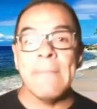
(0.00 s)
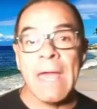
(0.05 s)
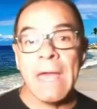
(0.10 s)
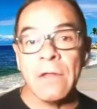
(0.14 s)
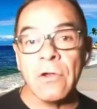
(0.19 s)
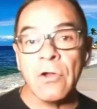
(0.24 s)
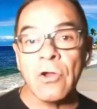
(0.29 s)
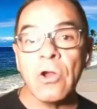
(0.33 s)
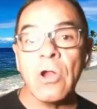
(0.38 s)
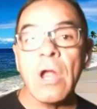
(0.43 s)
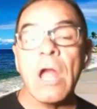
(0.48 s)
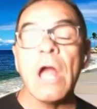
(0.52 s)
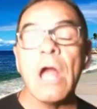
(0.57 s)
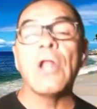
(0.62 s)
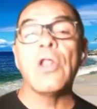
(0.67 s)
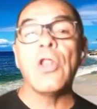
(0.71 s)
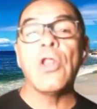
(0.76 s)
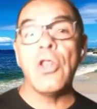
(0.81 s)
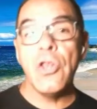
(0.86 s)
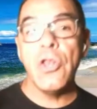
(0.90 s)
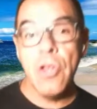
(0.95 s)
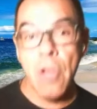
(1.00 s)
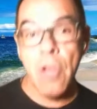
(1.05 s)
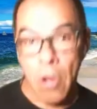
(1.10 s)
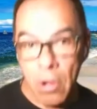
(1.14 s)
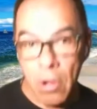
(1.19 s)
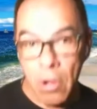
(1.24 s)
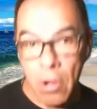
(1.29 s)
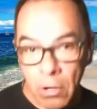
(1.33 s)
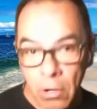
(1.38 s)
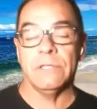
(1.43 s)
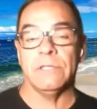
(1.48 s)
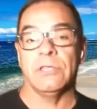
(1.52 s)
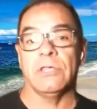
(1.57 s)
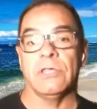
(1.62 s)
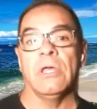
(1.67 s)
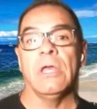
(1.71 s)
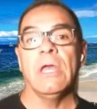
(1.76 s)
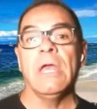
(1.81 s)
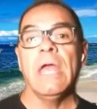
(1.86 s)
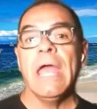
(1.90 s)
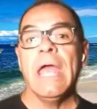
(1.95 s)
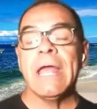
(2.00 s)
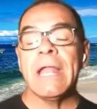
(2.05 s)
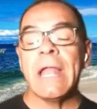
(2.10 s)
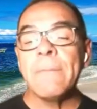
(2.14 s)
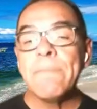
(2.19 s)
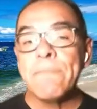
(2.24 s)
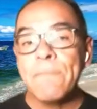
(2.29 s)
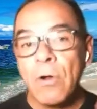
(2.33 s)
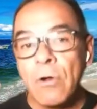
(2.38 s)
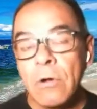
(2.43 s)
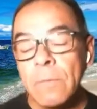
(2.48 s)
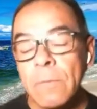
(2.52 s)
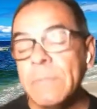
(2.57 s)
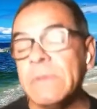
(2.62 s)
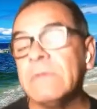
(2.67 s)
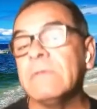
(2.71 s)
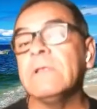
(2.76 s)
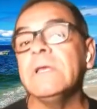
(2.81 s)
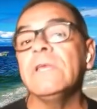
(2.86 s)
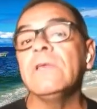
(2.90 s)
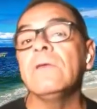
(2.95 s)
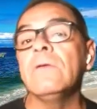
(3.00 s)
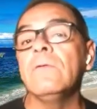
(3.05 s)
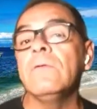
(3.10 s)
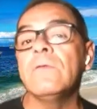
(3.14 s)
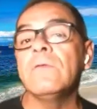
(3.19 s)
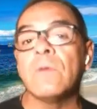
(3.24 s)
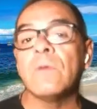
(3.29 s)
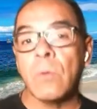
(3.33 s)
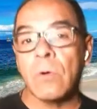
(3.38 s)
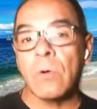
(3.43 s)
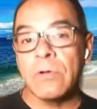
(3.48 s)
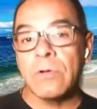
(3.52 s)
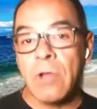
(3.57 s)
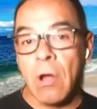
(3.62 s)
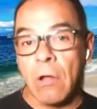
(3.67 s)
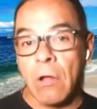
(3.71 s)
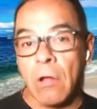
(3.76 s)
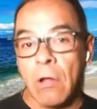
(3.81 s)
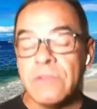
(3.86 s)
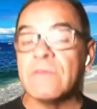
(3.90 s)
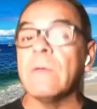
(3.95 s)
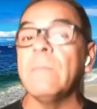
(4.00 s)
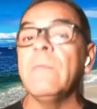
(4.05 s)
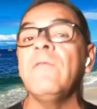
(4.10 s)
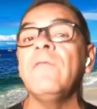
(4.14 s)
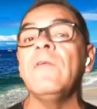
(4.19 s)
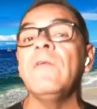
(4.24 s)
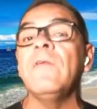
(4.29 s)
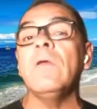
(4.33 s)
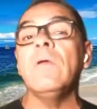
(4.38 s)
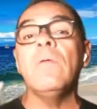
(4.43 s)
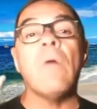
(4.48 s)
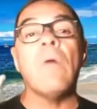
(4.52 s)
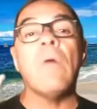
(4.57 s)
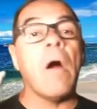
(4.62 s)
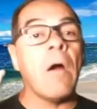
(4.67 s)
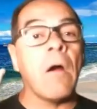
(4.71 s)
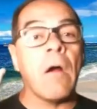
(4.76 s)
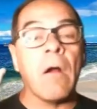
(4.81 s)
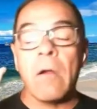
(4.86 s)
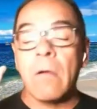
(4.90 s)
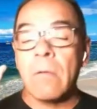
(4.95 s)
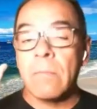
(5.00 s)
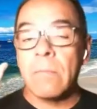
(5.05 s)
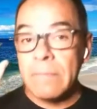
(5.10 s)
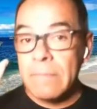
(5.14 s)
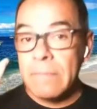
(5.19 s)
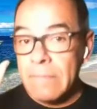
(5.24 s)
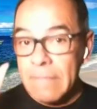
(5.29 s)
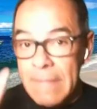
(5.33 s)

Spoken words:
matter knowledge. And I purposely use the word knowledge. Some of you are